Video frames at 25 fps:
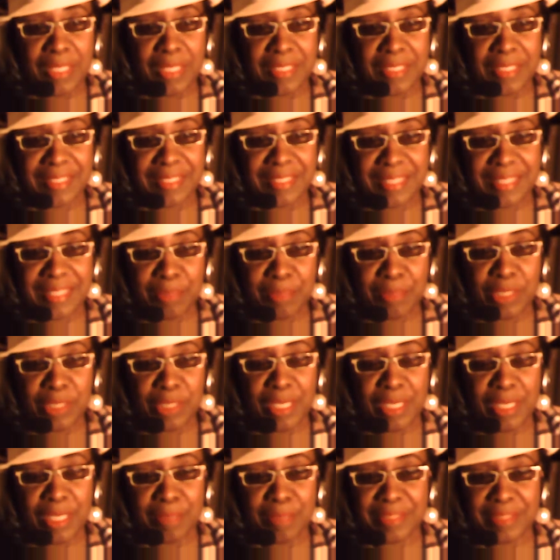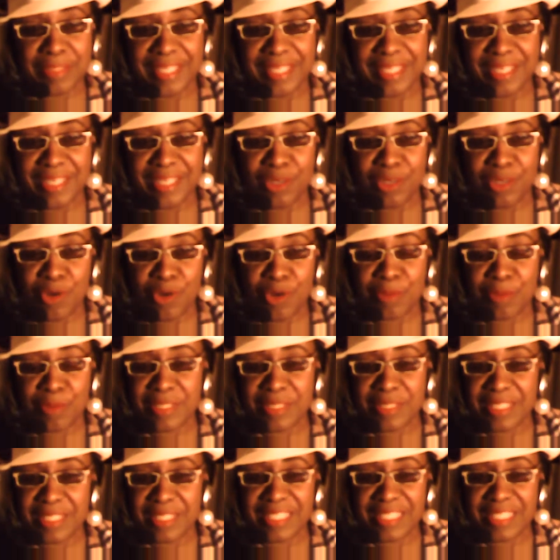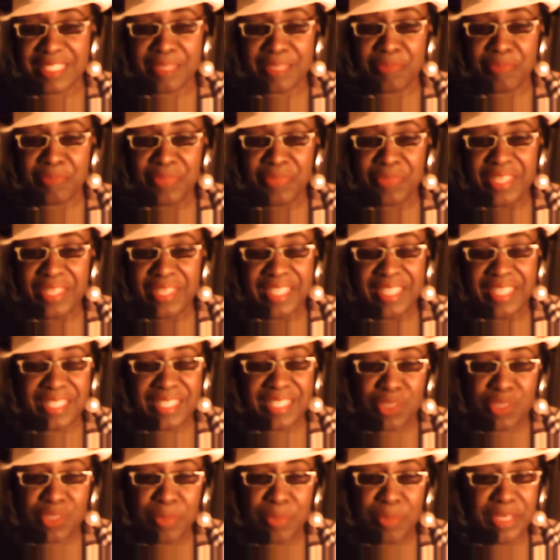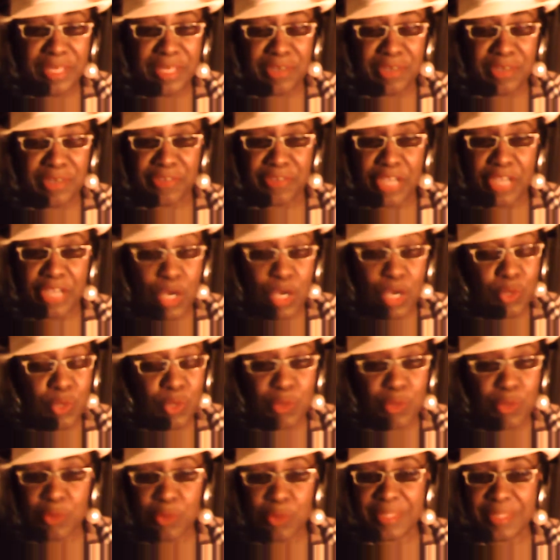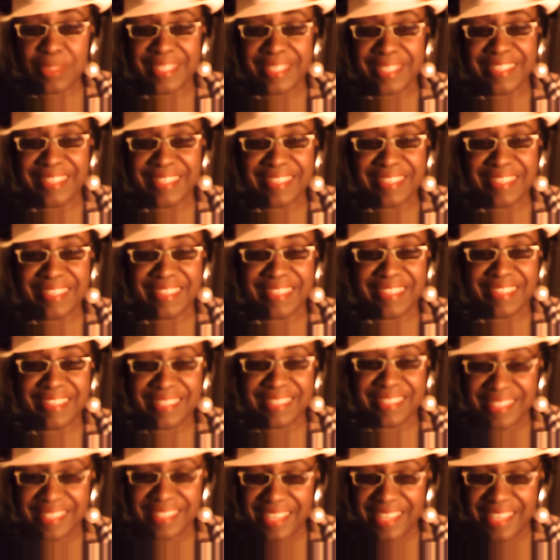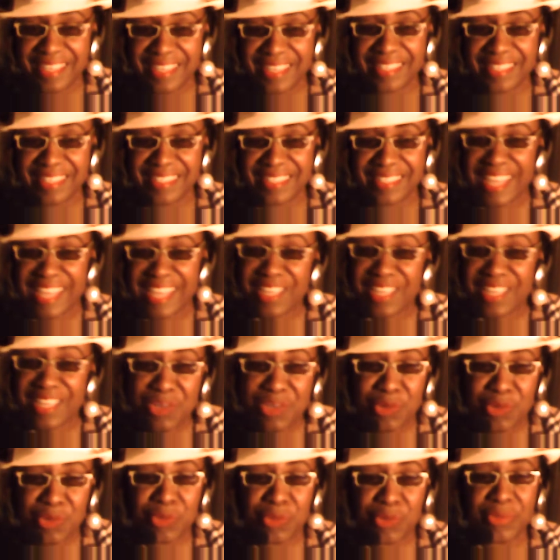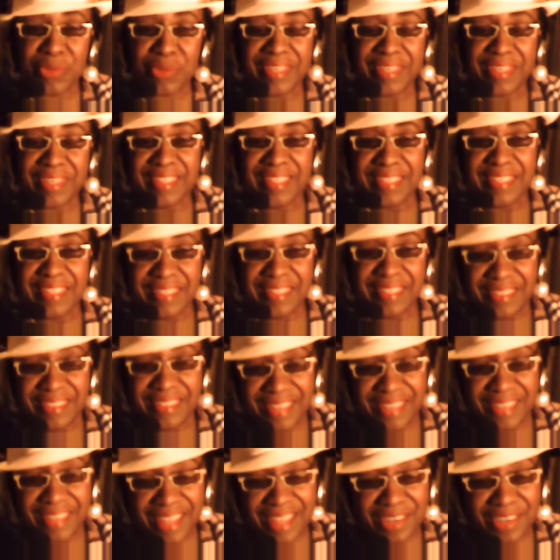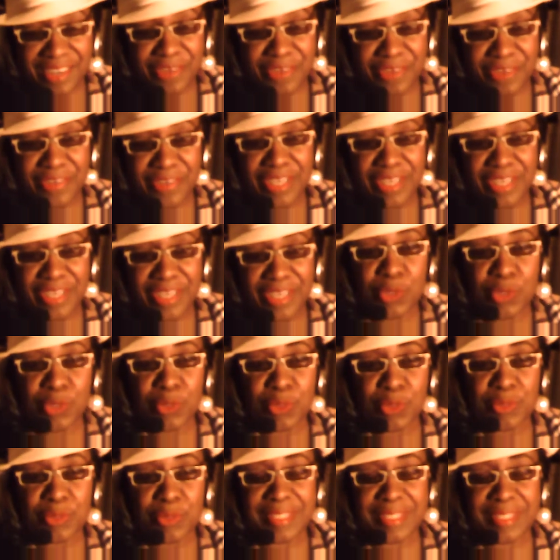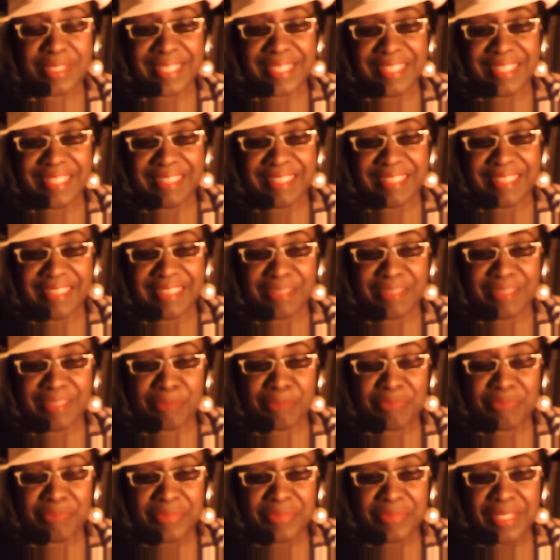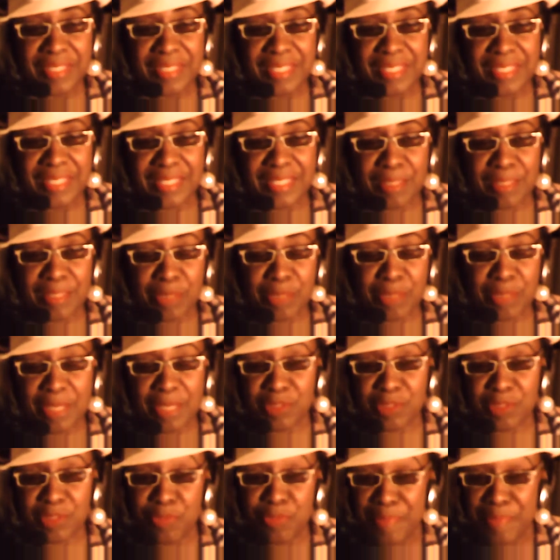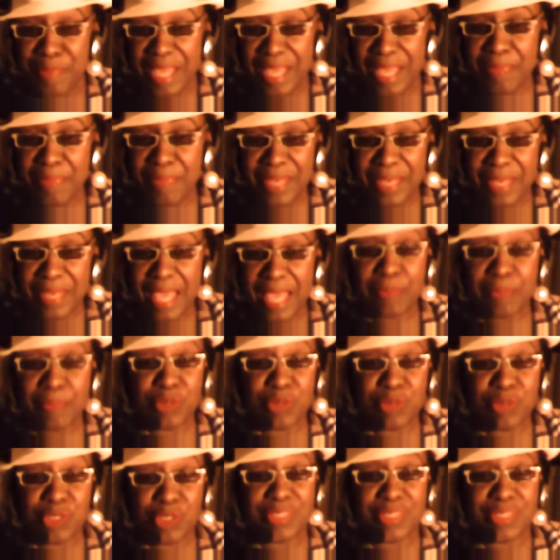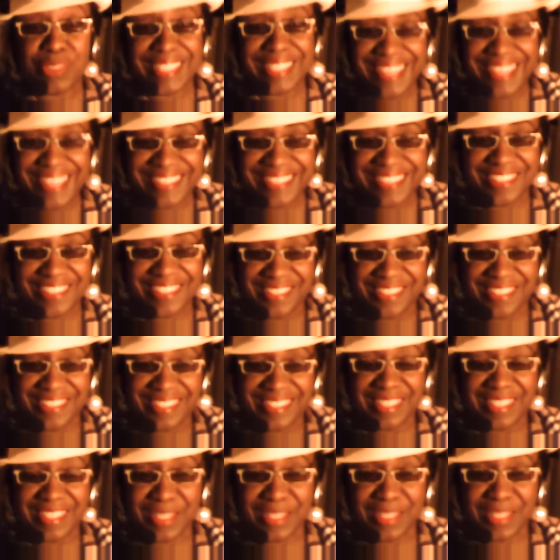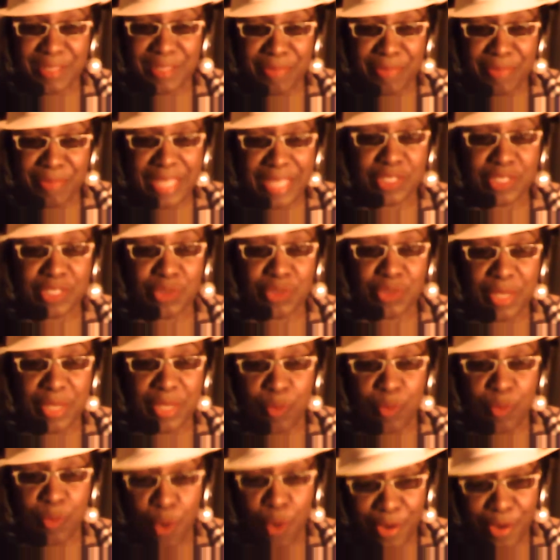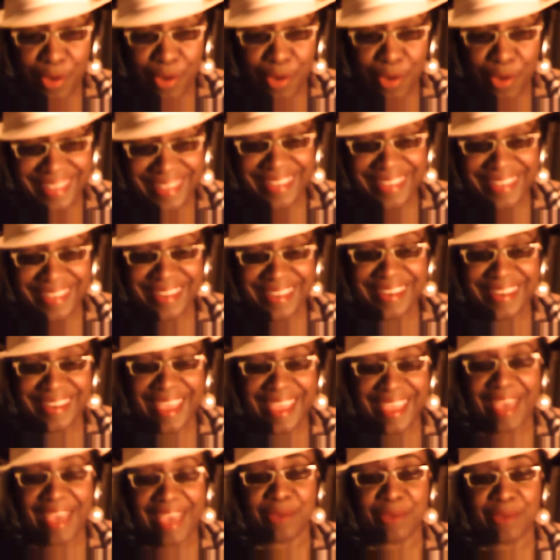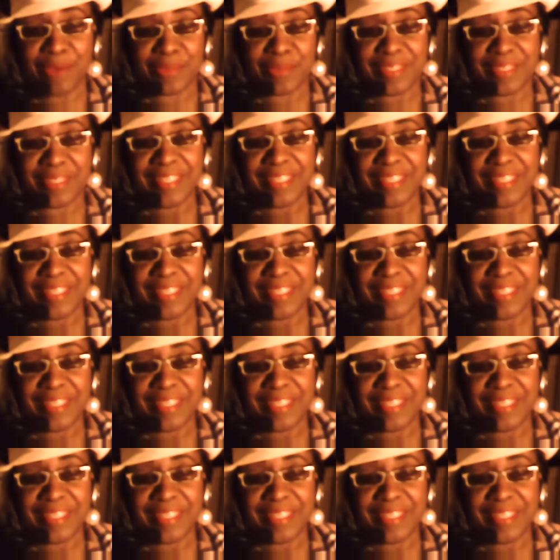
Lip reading: sometimes an alarm system, it's so many different codes, and it's kind of technical. There are a lot of different codes, and sometimes you may be able to set your system that you can walk in and out.